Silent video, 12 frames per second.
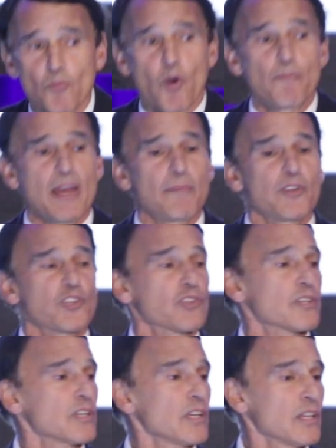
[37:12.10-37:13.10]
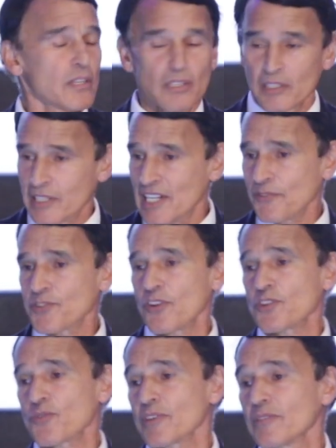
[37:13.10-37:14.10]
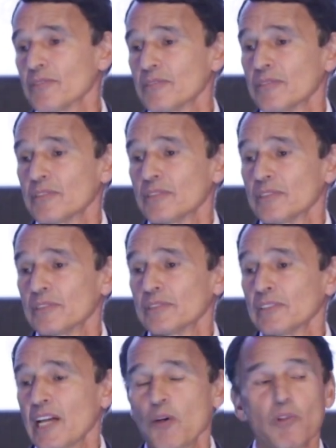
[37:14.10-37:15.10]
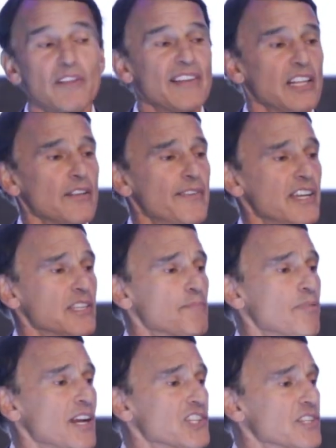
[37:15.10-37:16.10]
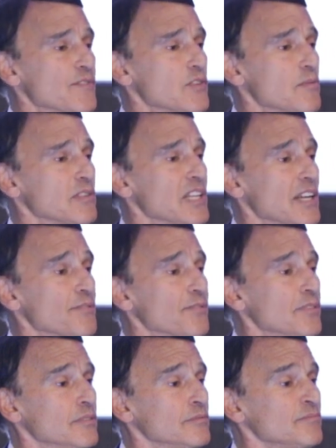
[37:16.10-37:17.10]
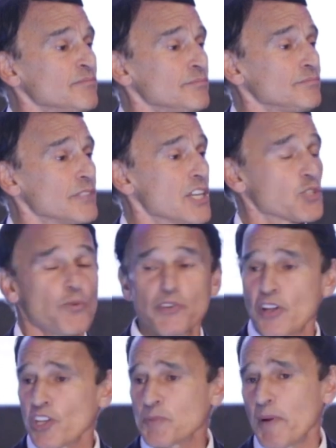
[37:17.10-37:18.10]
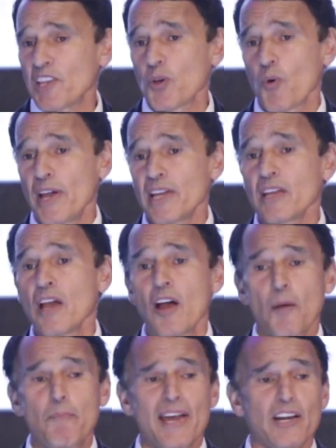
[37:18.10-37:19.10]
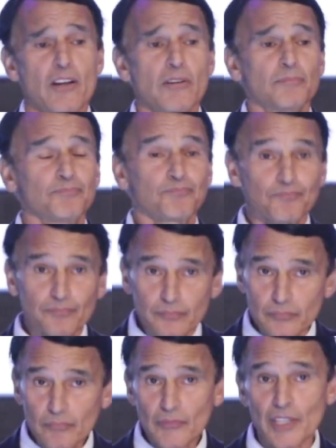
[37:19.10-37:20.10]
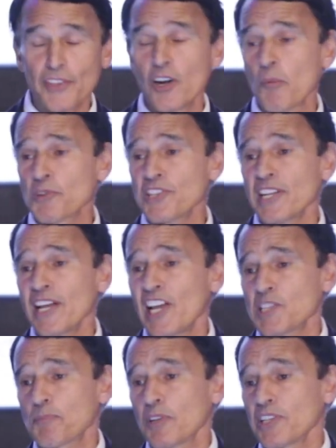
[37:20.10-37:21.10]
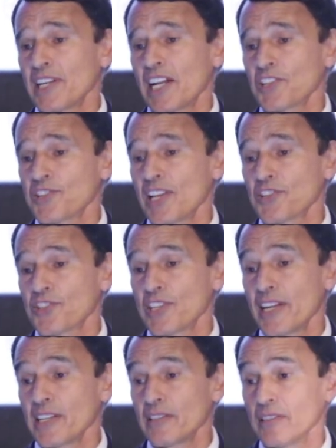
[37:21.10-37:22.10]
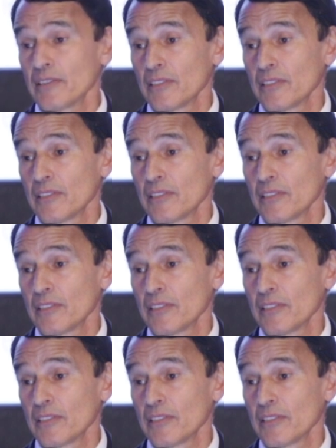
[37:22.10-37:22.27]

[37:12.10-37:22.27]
more babies can have surgery, I will have elevated the price of a human life. His results, by the way, are better than almost any hospital in the United States today.